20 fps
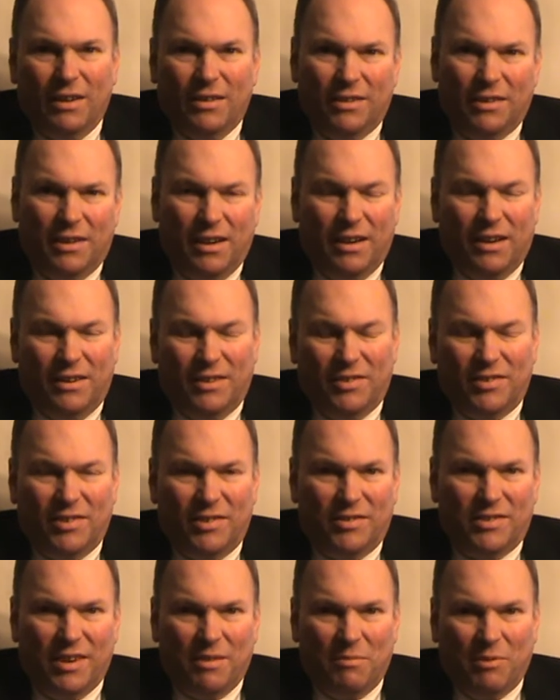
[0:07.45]
Today is
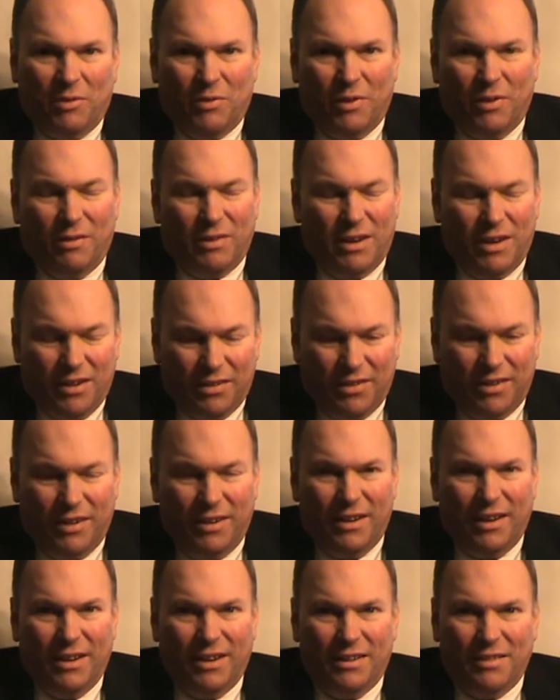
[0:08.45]
December 30th,
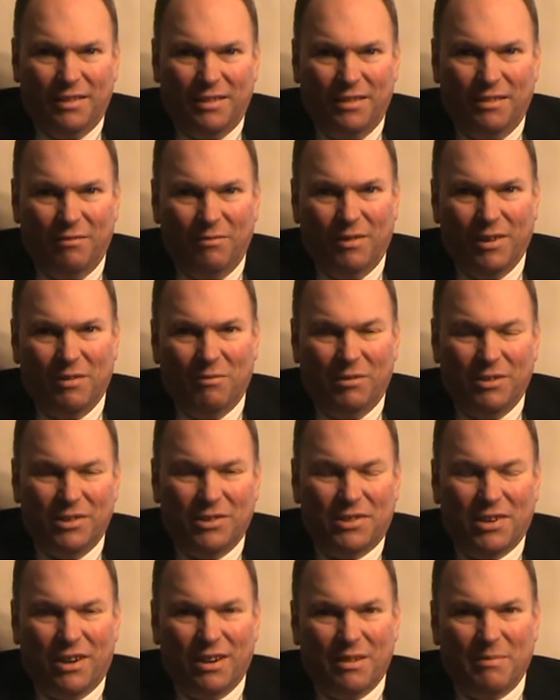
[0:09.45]
and what I wanted
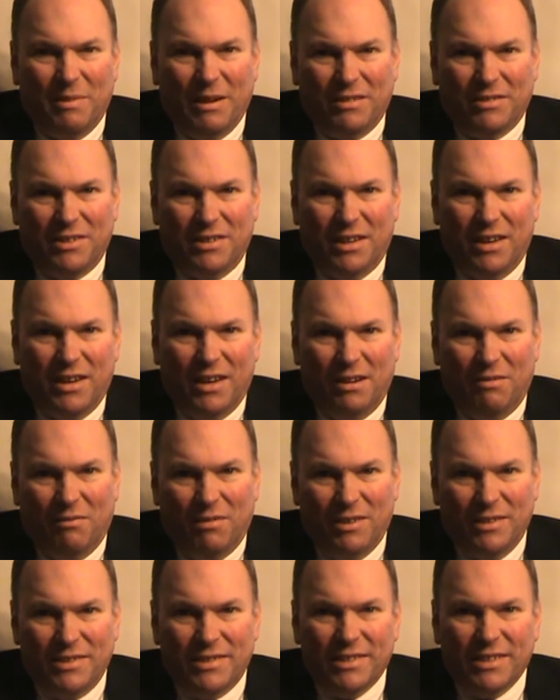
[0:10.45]
to talk about today
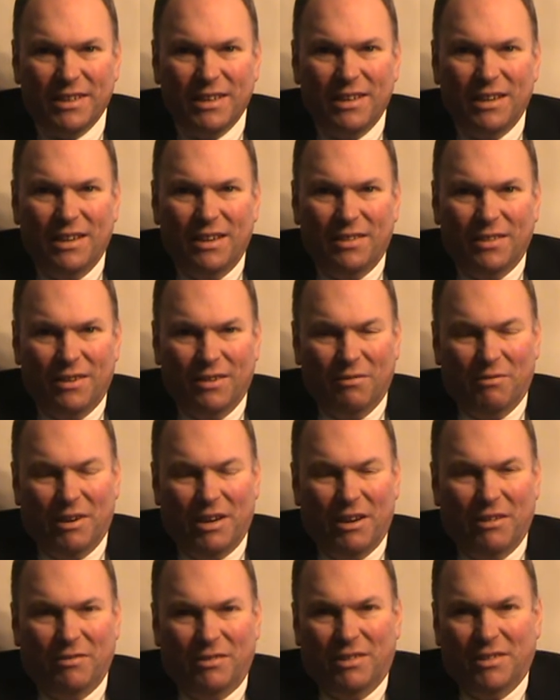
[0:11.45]
was the
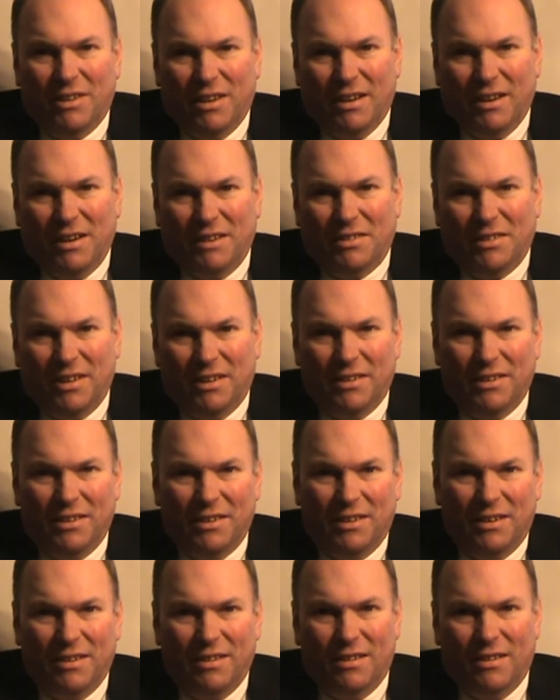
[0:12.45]
reunion that I
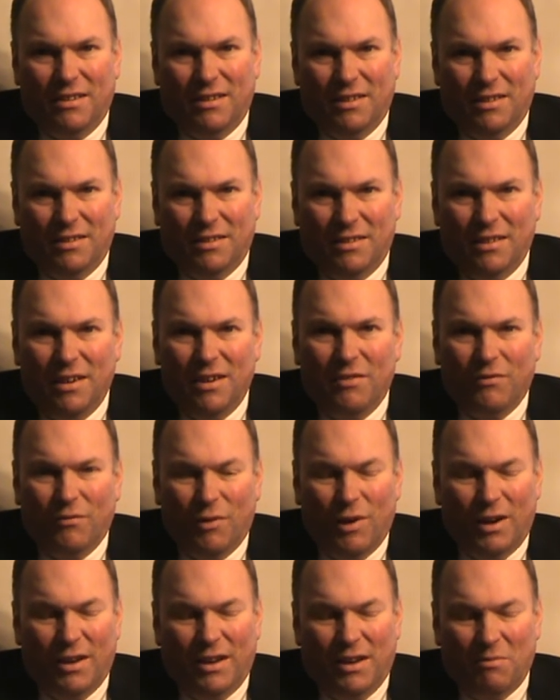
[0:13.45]
attended on
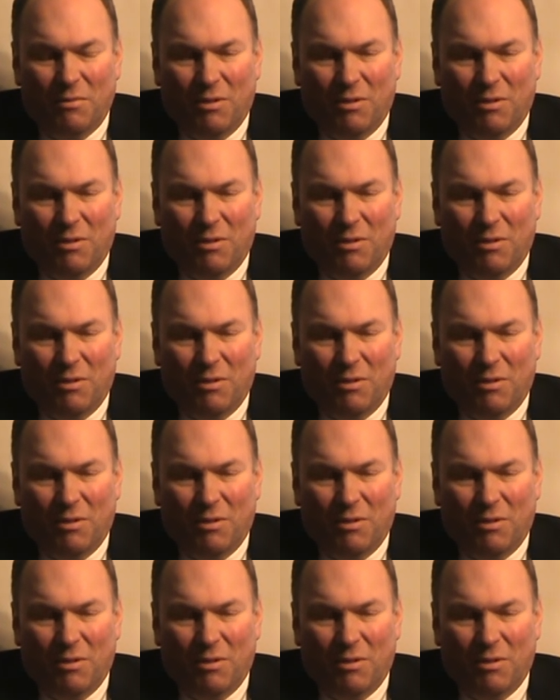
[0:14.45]
Friday.